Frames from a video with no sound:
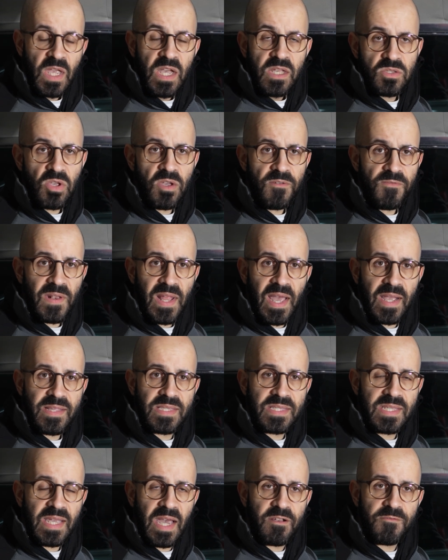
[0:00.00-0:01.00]
So if you like
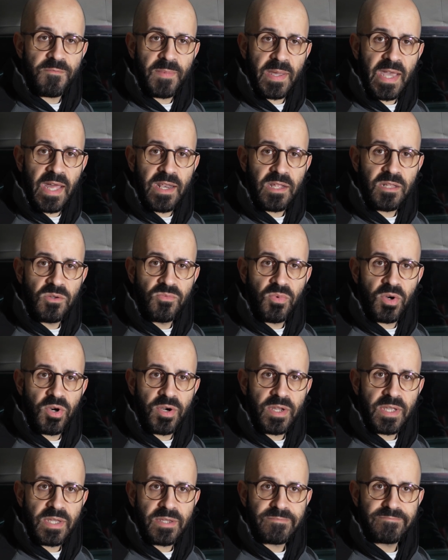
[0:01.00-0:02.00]
this kind of mechanical
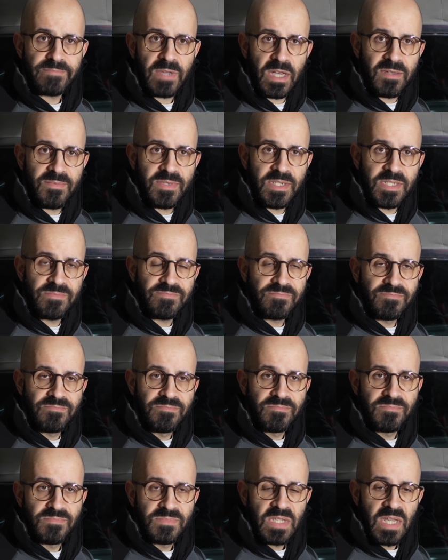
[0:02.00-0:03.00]
work, I mean,
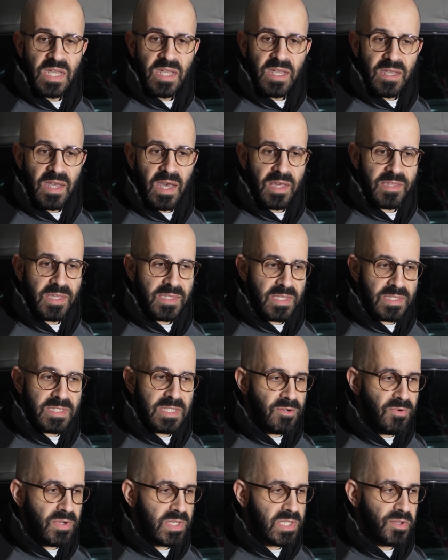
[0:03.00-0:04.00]
I think the
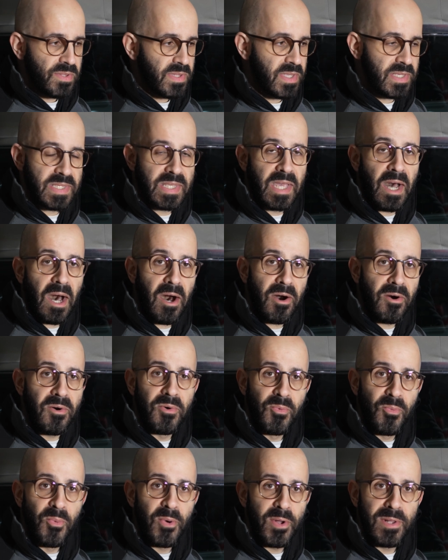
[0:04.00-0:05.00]
series on this
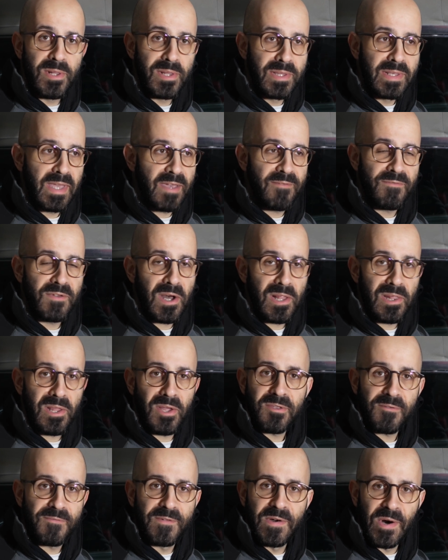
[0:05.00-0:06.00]
car will give you a lot of